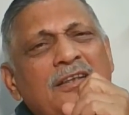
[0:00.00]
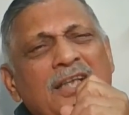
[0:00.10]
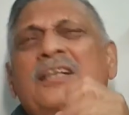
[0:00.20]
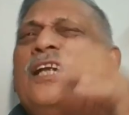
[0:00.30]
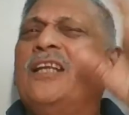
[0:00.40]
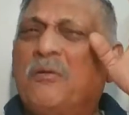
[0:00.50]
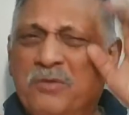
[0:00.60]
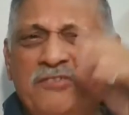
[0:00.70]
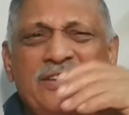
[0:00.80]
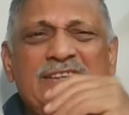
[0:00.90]
in the
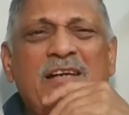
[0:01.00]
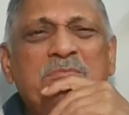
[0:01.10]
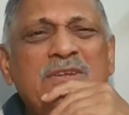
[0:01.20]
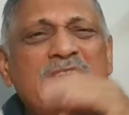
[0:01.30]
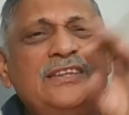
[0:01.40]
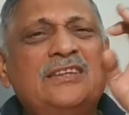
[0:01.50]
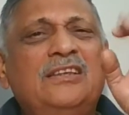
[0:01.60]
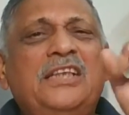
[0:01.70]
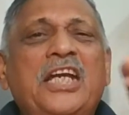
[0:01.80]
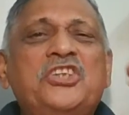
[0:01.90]
number of examples is
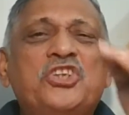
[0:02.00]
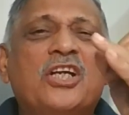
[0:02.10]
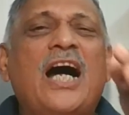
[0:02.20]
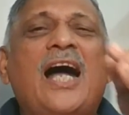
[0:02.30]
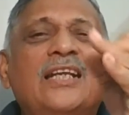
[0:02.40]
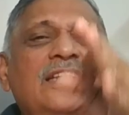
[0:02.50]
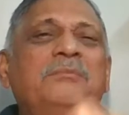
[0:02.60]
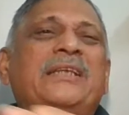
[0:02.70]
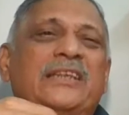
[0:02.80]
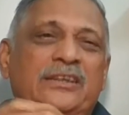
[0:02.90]
Deshakala
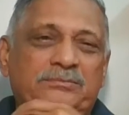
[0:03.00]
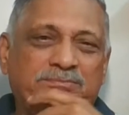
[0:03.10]
Nimitta,